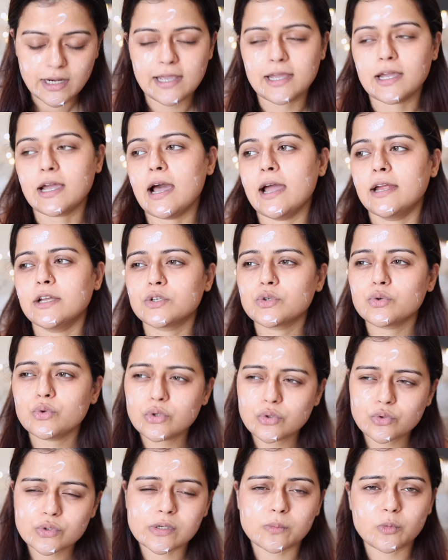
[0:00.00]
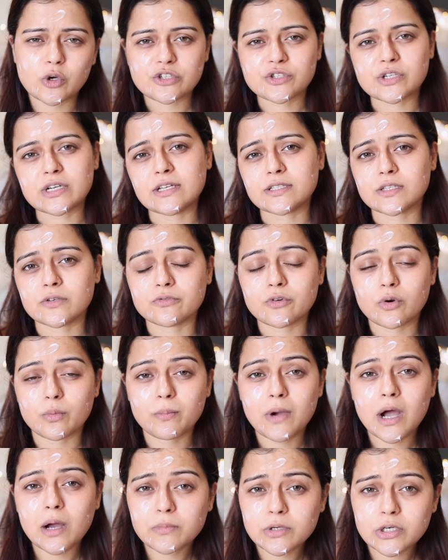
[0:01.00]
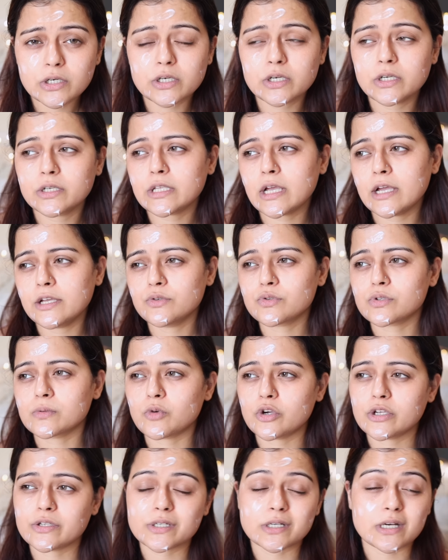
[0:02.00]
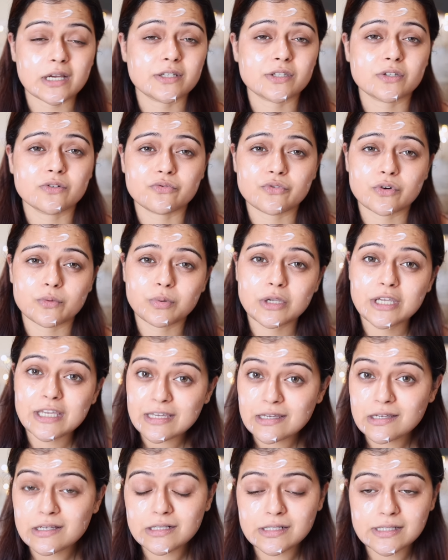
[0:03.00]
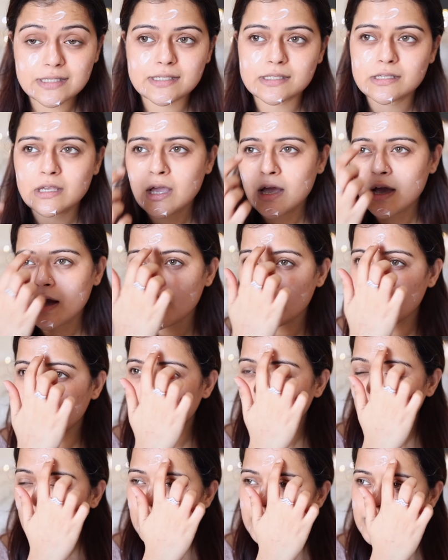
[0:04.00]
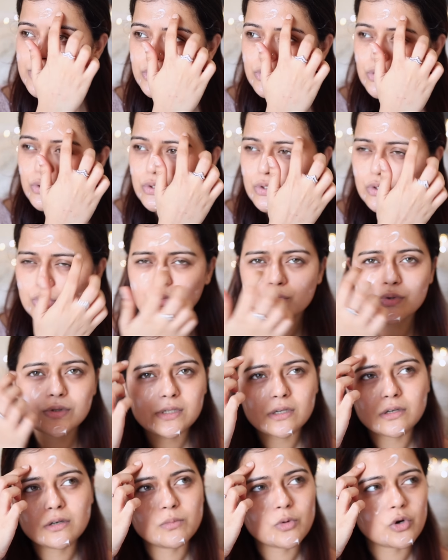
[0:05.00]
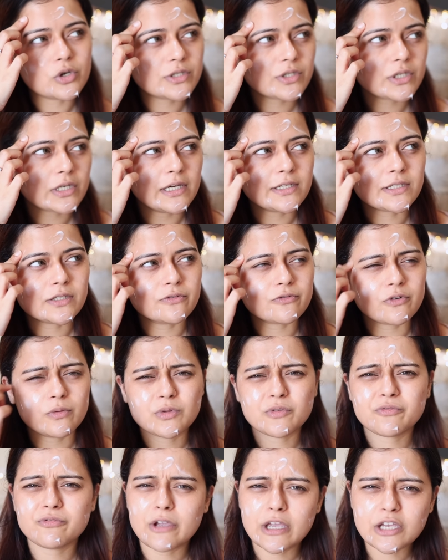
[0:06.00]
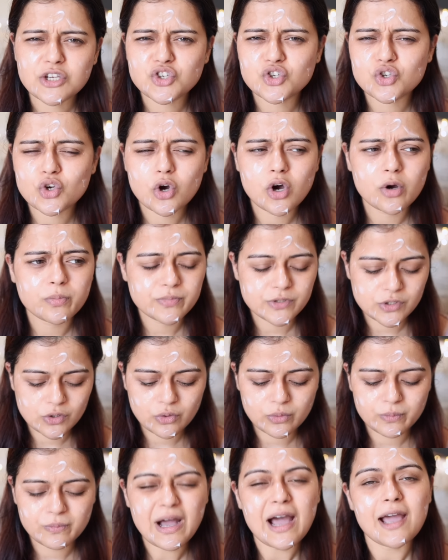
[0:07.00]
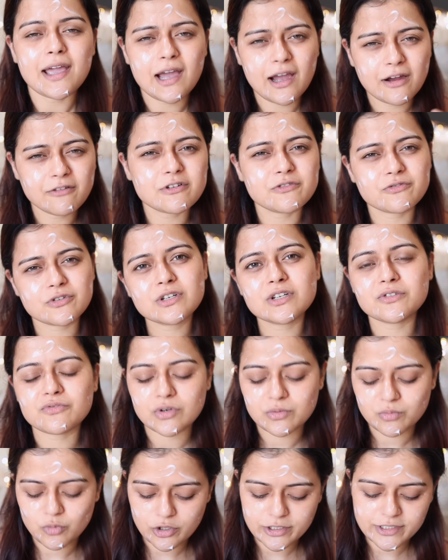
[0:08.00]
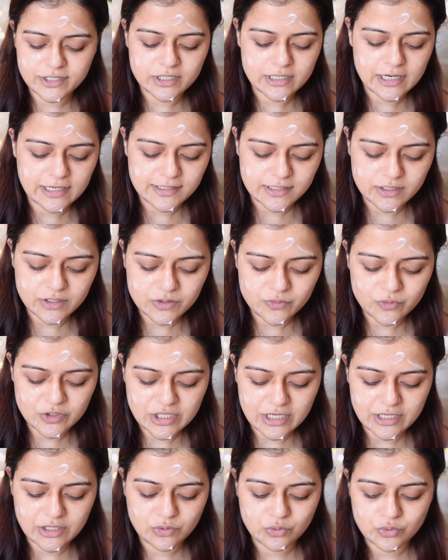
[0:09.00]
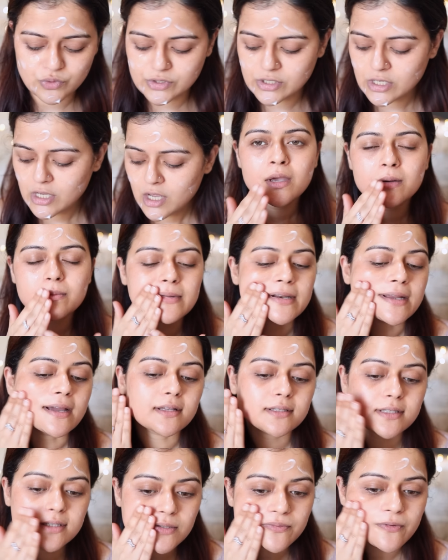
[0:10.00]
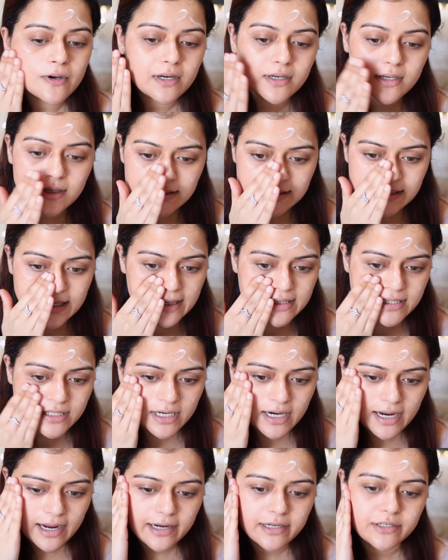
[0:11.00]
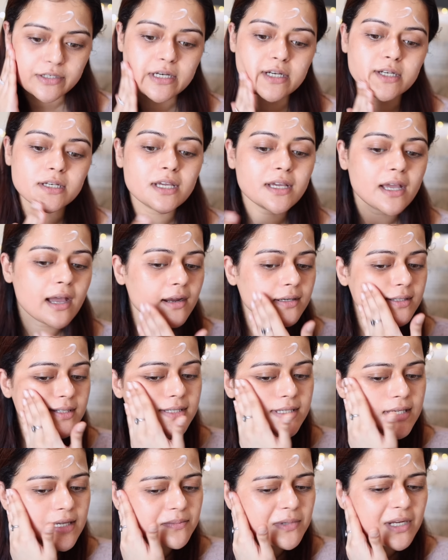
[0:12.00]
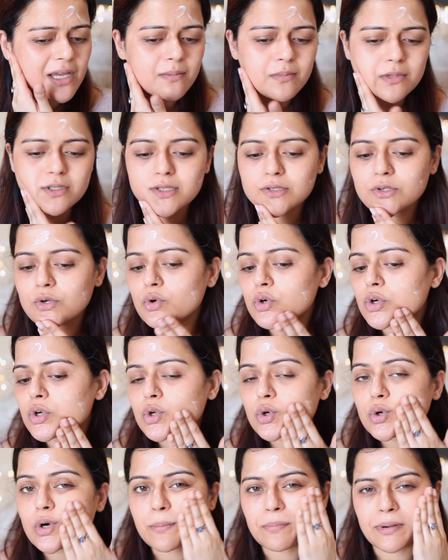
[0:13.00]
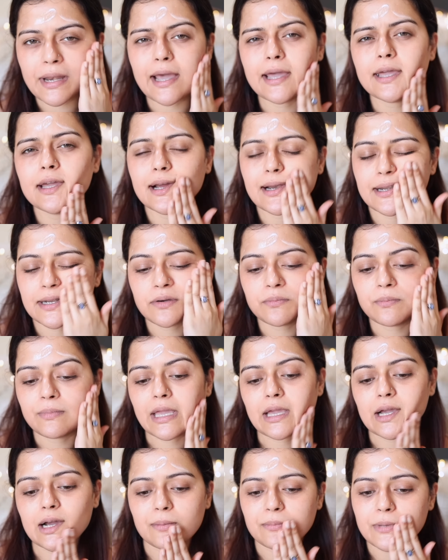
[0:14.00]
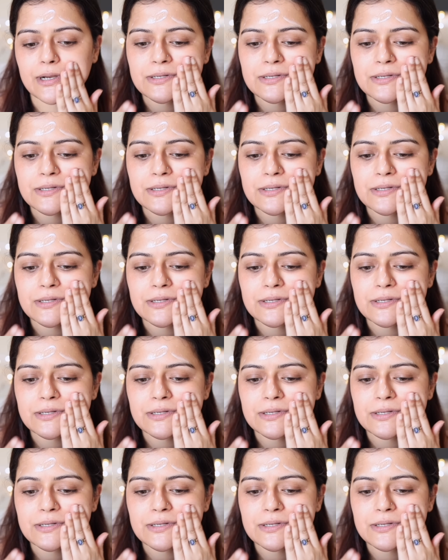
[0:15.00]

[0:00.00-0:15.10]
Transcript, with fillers: Like, I do use a moisturizer from Mamaearth. I use a moisturizer from Kee. I also use a moisturizer from the Face Shop. So I have different moisturizers which I use. But yeah, this one is extra hydrating. At the same time, it's good to apply under makeup.